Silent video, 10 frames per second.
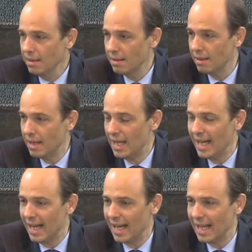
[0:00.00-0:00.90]
it,
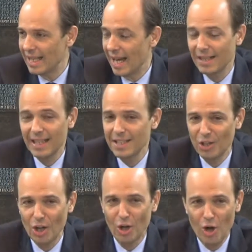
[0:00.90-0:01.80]
that's
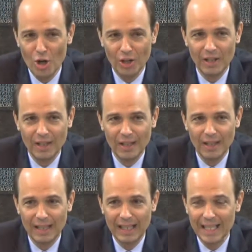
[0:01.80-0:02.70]
not law.
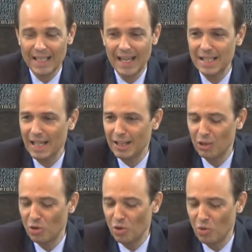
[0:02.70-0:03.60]
That has nothing
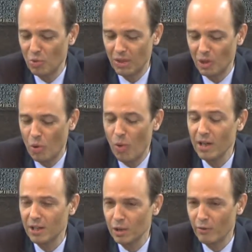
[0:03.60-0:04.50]
to do with the
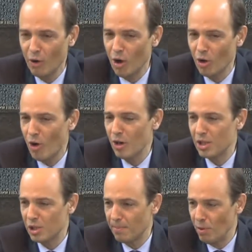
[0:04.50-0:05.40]
quality of law. Law
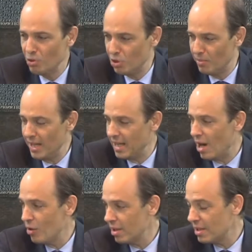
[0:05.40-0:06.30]
is supposed to be, in
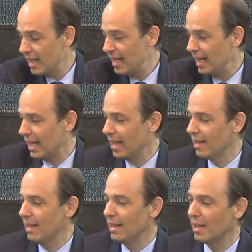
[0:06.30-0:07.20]
our understanding, and I
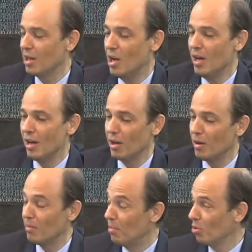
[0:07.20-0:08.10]
think that
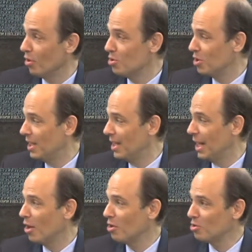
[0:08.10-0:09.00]
both Argentina
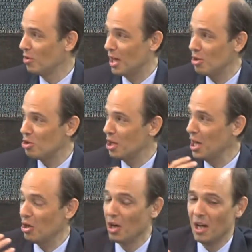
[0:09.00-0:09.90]
and Austria here
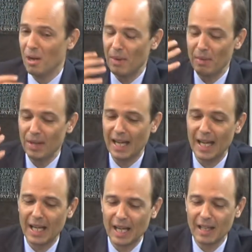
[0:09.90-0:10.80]
share maybe
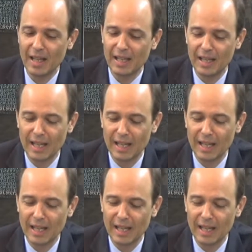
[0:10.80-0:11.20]
a